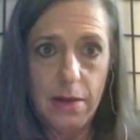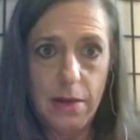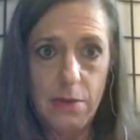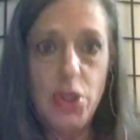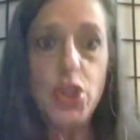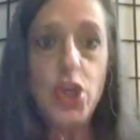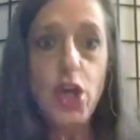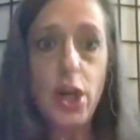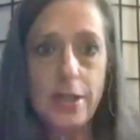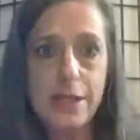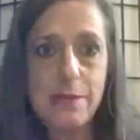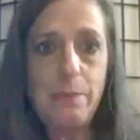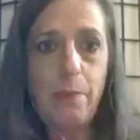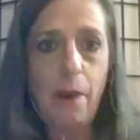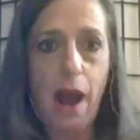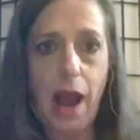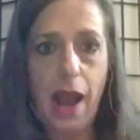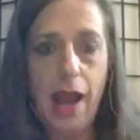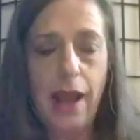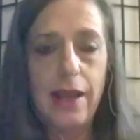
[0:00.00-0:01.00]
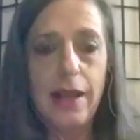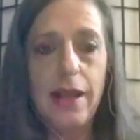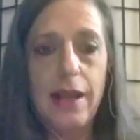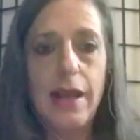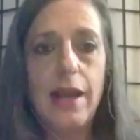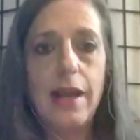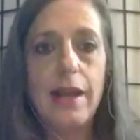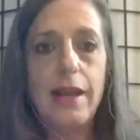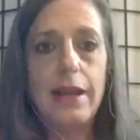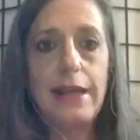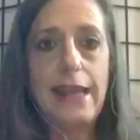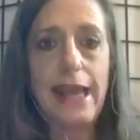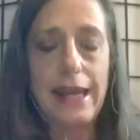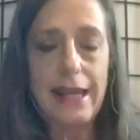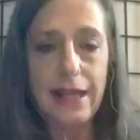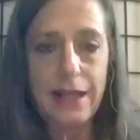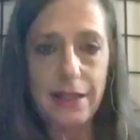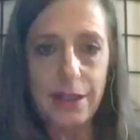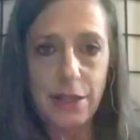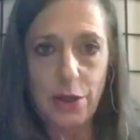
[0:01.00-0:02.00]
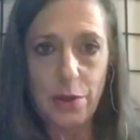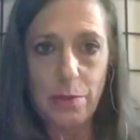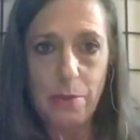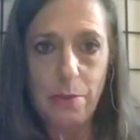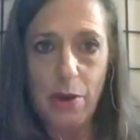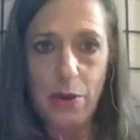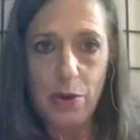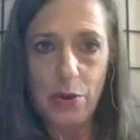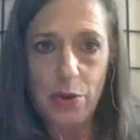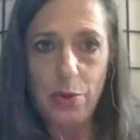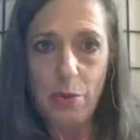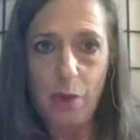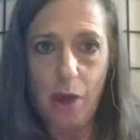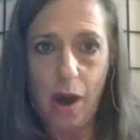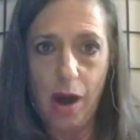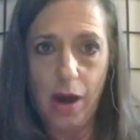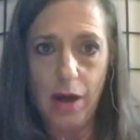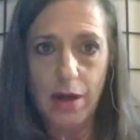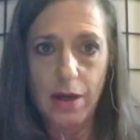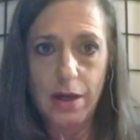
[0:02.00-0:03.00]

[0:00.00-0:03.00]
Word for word: Just by getting clear about who you are,